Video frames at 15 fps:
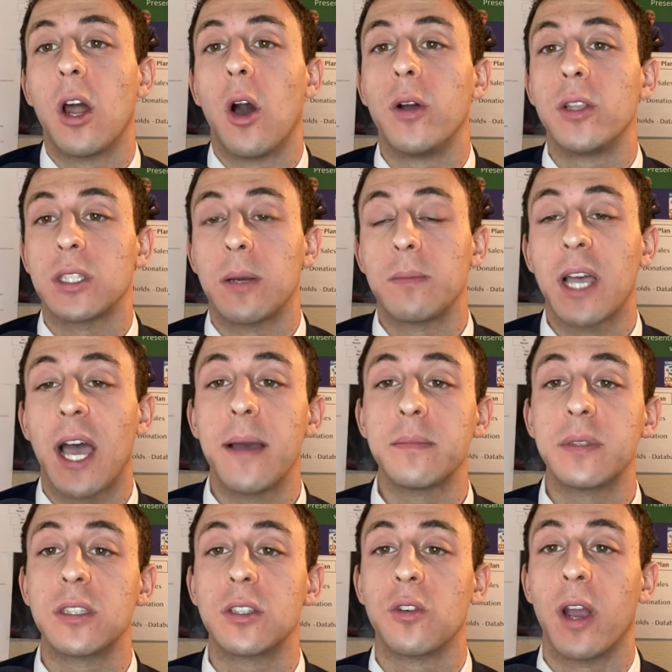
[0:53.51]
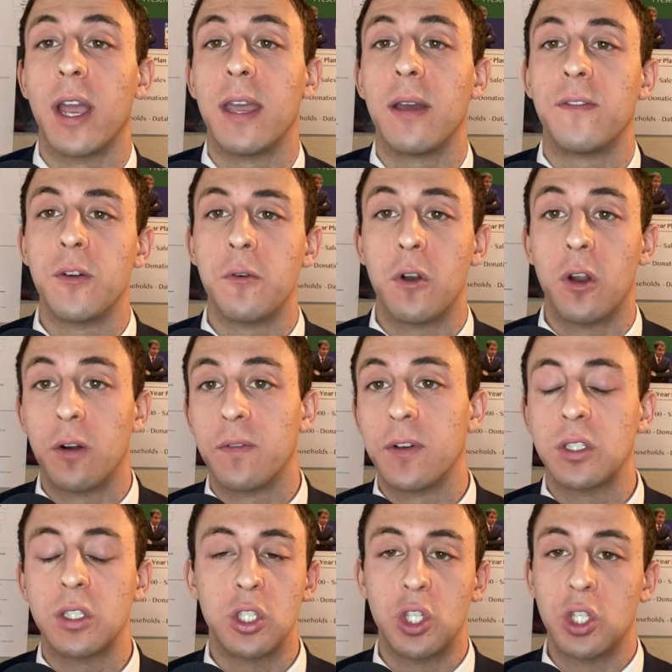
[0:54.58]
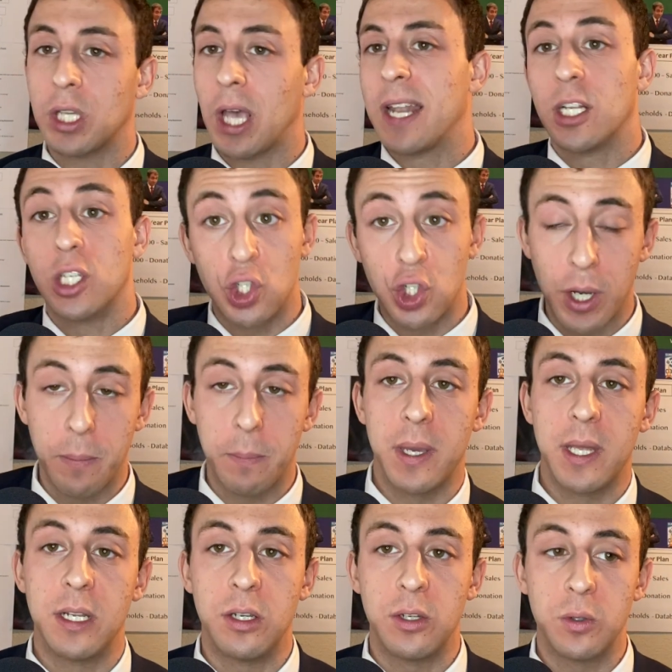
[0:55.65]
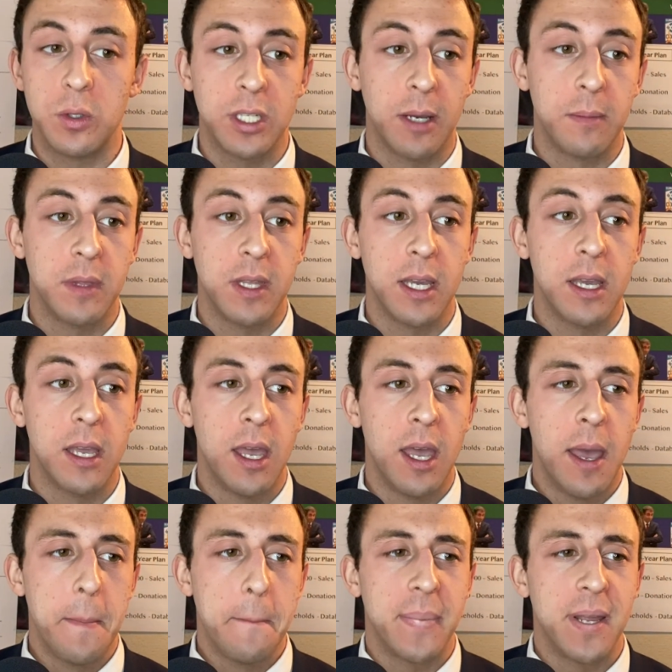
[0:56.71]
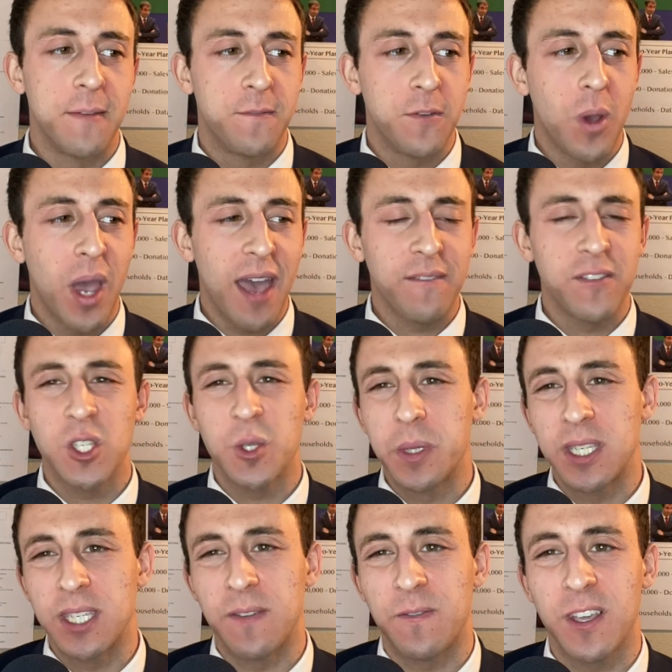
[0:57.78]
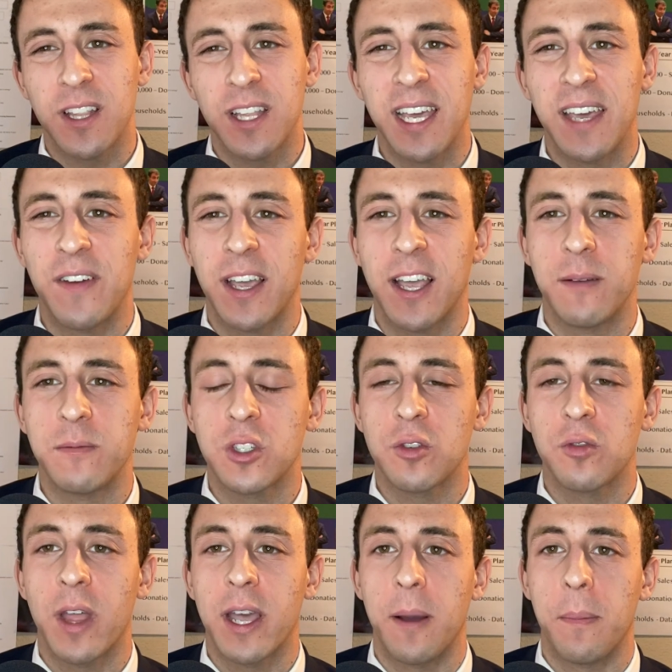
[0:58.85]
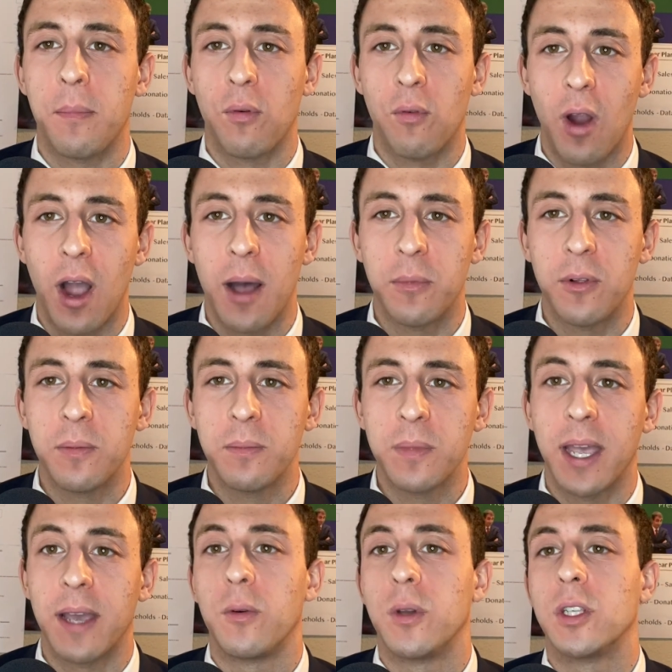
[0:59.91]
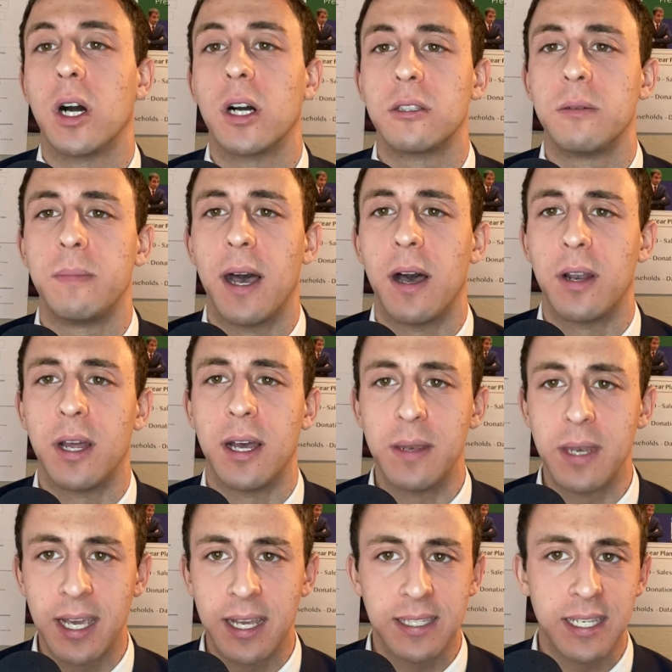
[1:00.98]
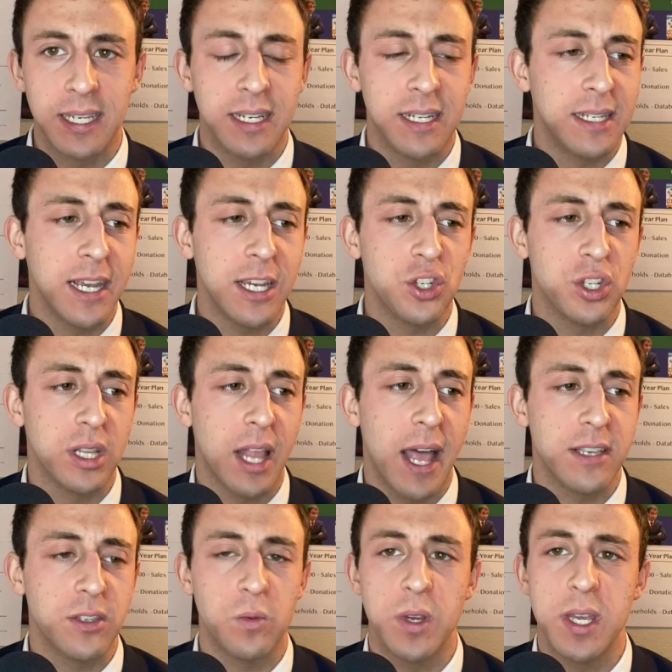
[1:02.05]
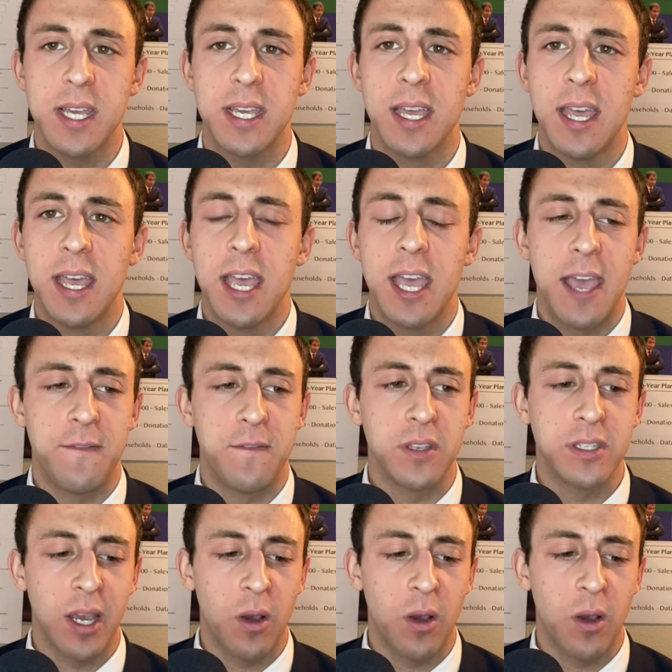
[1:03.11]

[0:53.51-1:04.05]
sometimes it's great if you're nervous to just kind of jump in and do something. But if it comes to like a problem, like we talked about nicotine addiction last week, if it's like